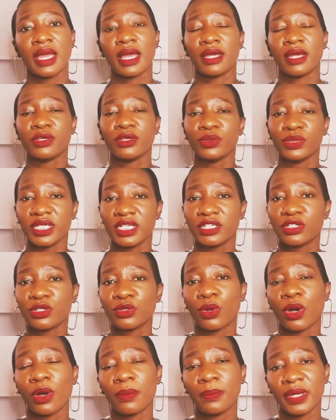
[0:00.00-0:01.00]
you need to
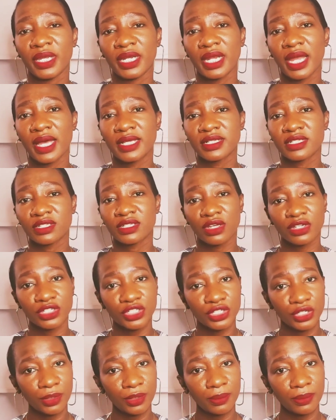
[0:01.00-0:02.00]
open a
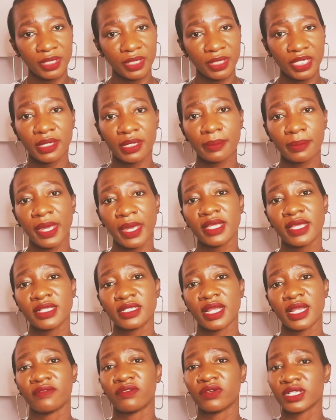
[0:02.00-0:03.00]
social media page.
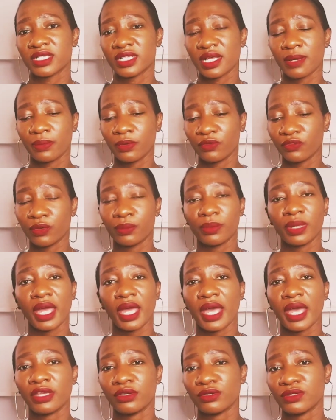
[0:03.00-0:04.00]
Like for example, for me,
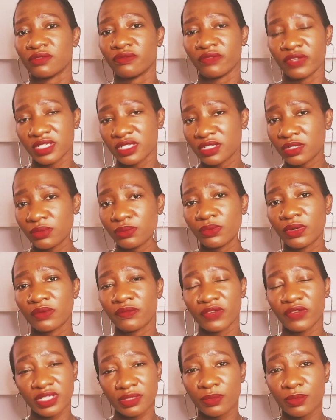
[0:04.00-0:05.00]
I use
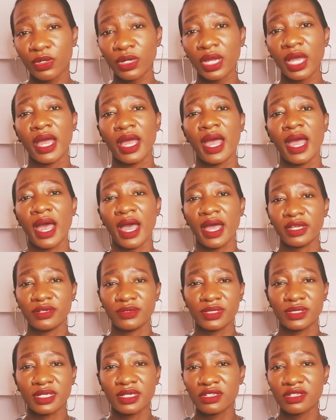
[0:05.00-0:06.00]
Facebook, I
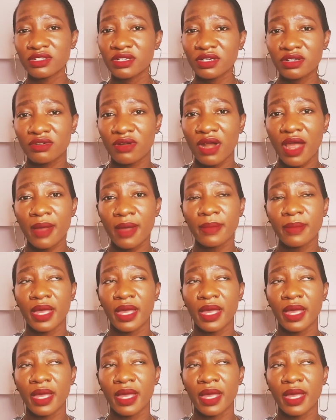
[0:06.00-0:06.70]
use Instagram,